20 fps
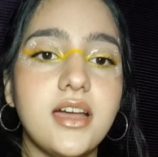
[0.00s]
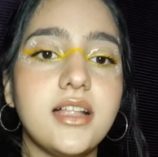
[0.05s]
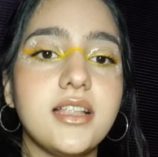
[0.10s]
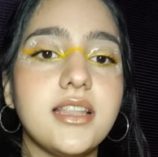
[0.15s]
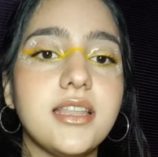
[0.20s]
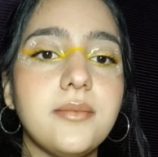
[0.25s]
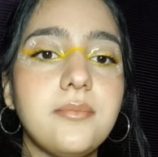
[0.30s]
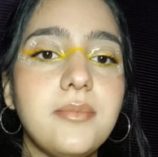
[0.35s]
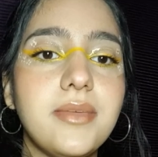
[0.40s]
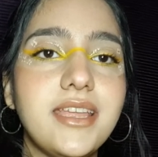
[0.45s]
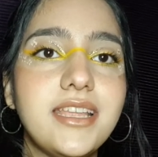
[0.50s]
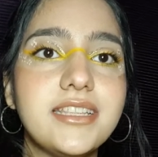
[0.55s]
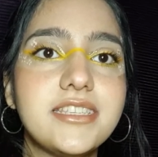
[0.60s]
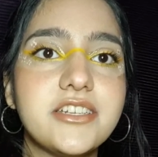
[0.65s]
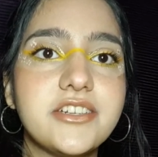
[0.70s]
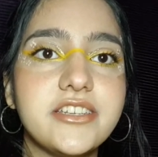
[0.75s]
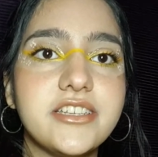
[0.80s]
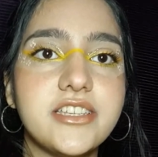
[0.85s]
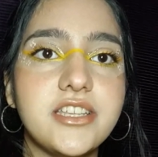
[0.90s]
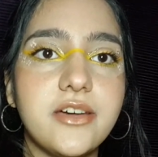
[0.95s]
Let me
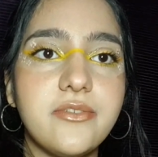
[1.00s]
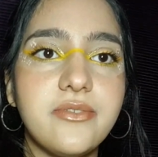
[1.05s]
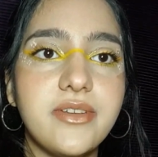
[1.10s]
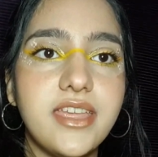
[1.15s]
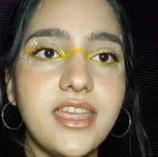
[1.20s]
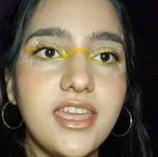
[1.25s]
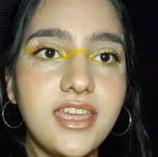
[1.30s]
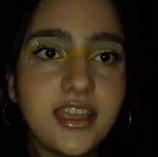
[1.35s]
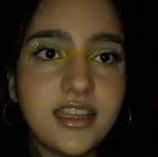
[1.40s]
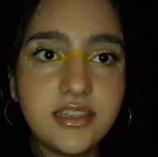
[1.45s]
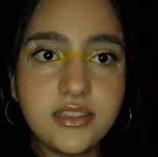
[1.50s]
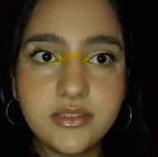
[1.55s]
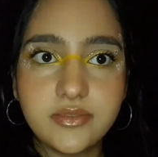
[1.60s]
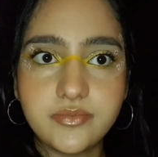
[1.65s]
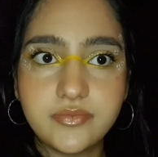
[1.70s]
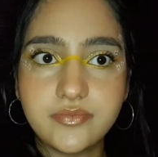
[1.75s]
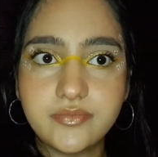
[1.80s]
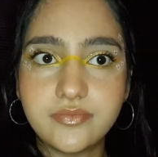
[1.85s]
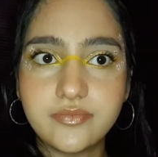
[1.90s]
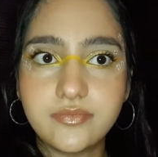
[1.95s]
turn it off again
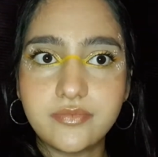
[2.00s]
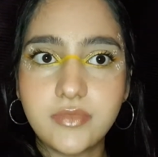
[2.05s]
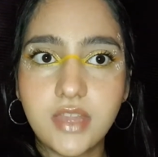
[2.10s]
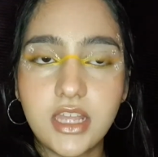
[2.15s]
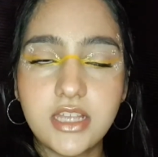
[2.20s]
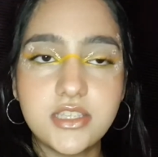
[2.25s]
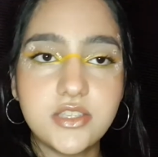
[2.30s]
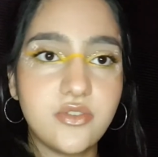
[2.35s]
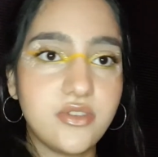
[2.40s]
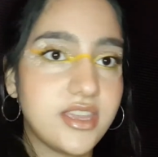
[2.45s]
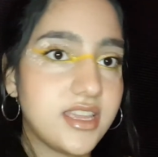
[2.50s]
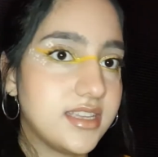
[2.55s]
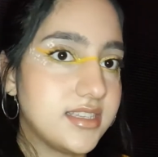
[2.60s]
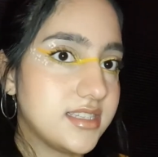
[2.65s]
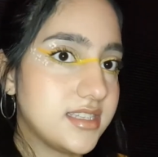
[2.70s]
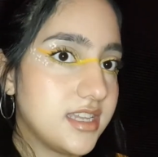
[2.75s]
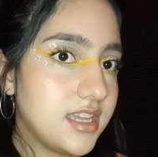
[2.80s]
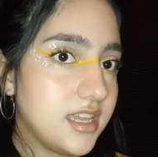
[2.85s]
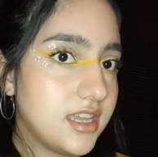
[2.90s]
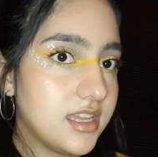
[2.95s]
so you can
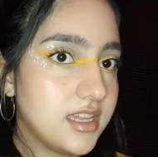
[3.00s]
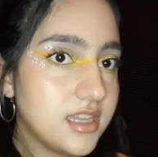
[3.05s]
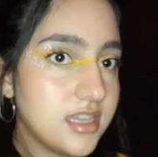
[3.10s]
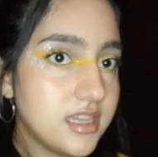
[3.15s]
see